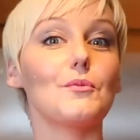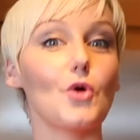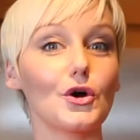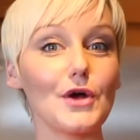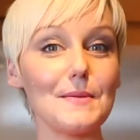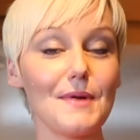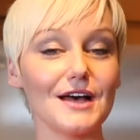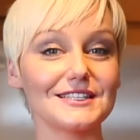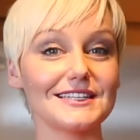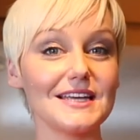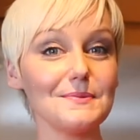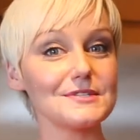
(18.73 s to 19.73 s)
For more great
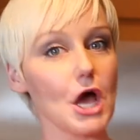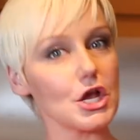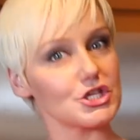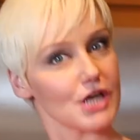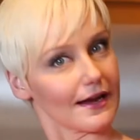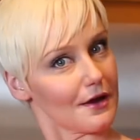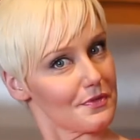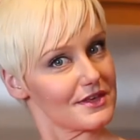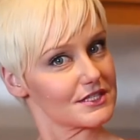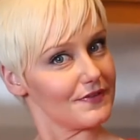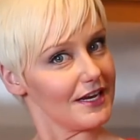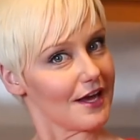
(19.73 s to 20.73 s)
pasta tips, check out
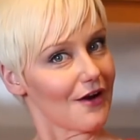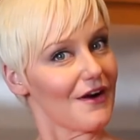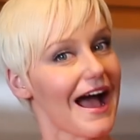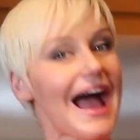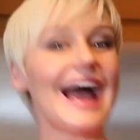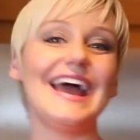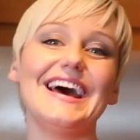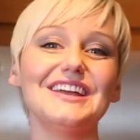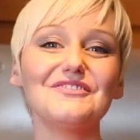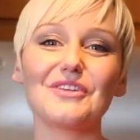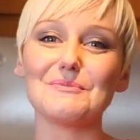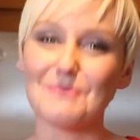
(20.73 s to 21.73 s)
this video.
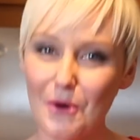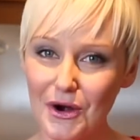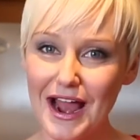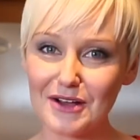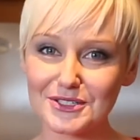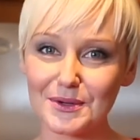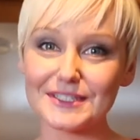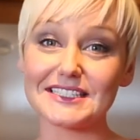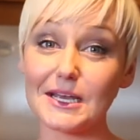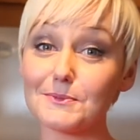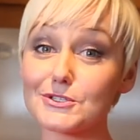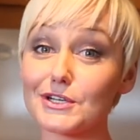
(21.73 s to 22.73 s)
And for more household
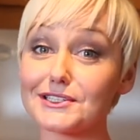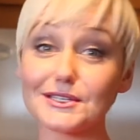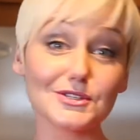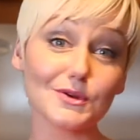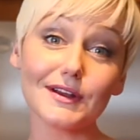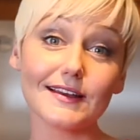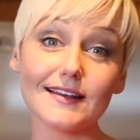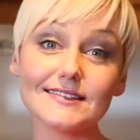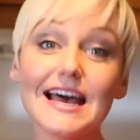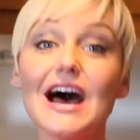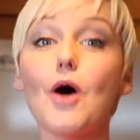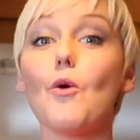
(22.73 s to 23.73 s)
tips, tricks, and
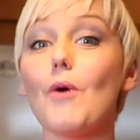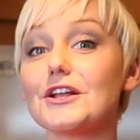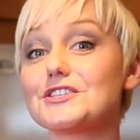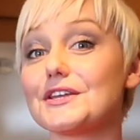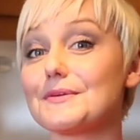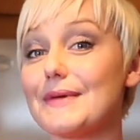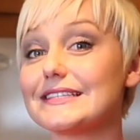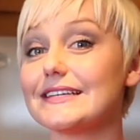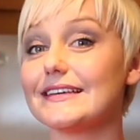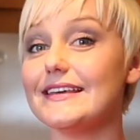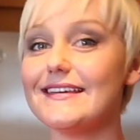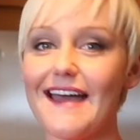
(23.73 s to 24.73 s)
shortcuts, watch The
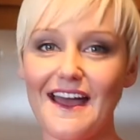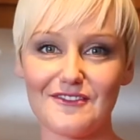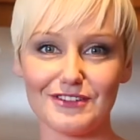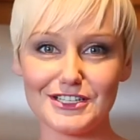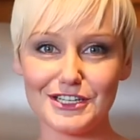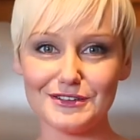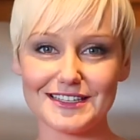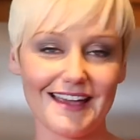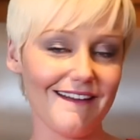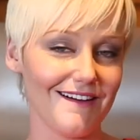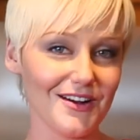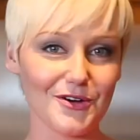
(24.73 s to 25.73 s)
Domestic Geek every
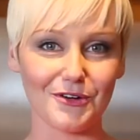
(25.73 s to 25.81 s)
Tuesday on